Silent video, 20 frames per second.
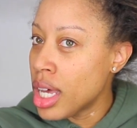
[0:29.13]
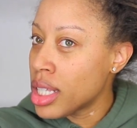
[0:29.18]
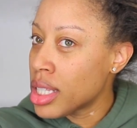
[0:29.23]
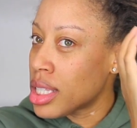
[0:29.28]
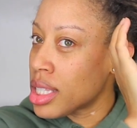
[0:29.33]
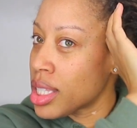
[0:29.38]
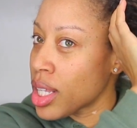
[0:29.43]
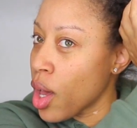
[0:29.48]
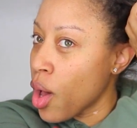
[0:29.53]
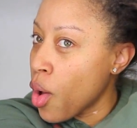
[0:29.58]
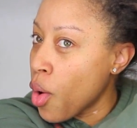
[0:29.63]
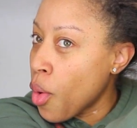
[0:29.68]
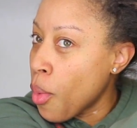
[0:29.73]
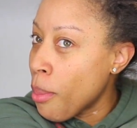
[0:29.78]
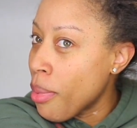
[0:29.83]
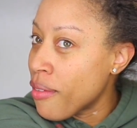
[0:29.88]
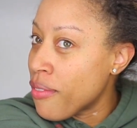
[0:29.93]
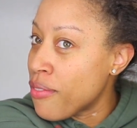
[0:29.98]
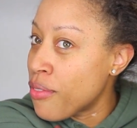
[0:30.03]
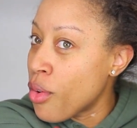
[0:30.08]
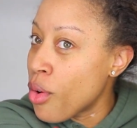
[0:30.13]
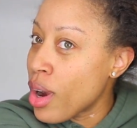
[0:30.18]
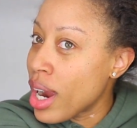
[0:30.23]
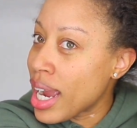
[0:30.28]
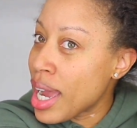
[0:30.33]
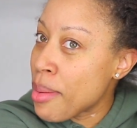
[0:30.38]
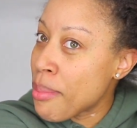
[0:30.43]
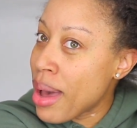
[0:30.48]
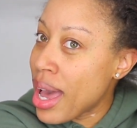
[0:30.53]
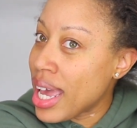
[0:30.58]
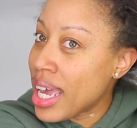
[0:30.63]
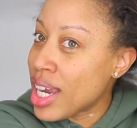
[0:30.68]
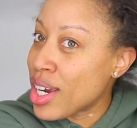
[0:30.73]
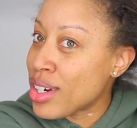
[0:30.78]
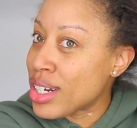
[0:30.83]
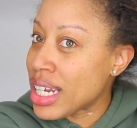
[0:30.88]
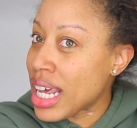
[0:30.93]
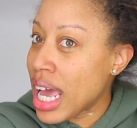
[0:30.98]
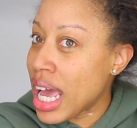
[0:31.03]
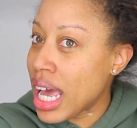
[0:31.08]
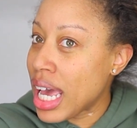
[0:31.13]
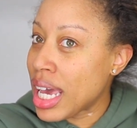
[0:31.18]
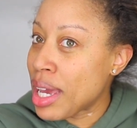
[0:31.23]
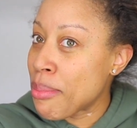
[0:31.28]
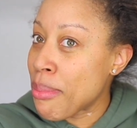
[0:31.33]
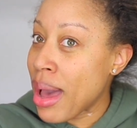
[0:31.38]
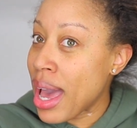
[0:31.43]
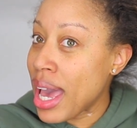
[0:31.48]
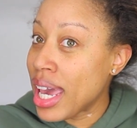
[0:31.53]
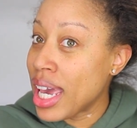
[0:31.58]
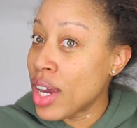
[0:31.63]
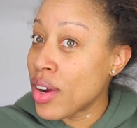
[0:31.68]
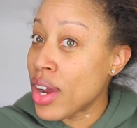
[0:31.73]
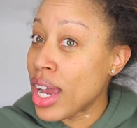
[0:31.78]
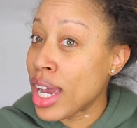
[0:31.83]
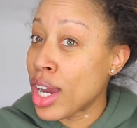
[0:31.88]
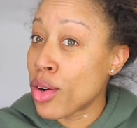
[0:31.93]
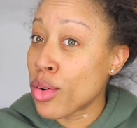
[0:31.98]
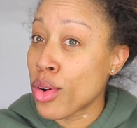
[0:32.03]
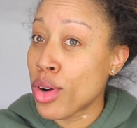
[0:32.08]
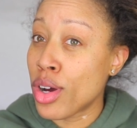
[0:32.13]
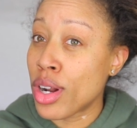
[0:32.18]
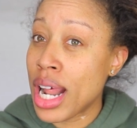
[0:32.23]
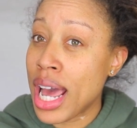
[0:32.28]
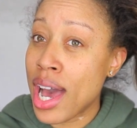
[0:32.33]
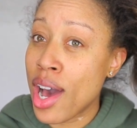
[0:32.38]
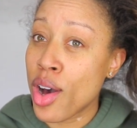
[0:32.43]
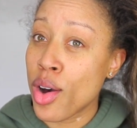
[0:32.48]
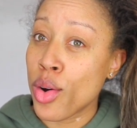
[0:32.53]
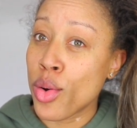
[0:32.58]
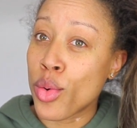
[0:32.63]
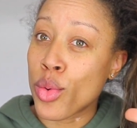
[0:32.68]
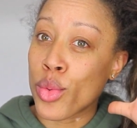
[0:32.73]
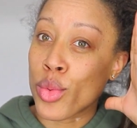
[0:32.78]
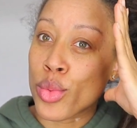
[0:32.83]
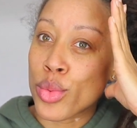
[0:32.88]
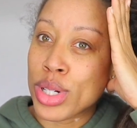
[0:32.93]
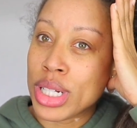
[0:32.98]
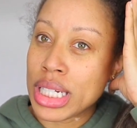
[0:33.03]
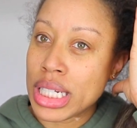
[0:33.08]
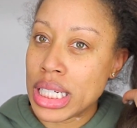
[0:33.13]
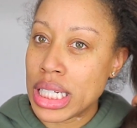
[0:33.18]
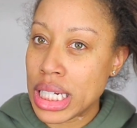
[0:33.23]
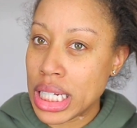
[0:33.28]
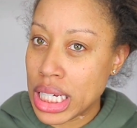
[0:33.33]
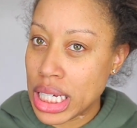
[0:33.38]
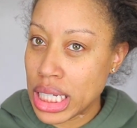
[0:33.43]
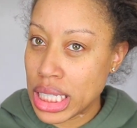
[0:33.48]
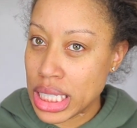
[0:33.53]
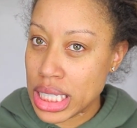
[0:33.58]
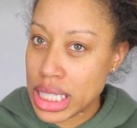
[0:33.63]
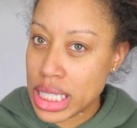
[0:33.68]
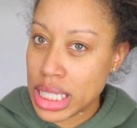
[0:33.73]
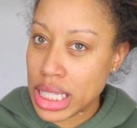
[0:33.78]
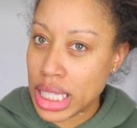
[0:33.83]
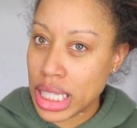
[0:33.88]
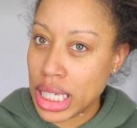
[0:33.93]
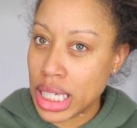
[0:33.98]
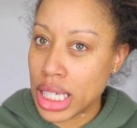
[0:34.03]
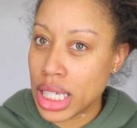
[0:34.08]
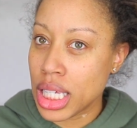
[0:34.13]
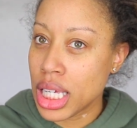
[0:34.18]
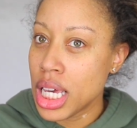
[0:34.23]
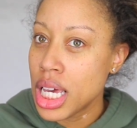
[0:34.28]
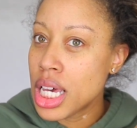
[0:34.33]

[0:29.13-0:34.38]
So before I got my hair dyed, my hair had grown out ridiculously.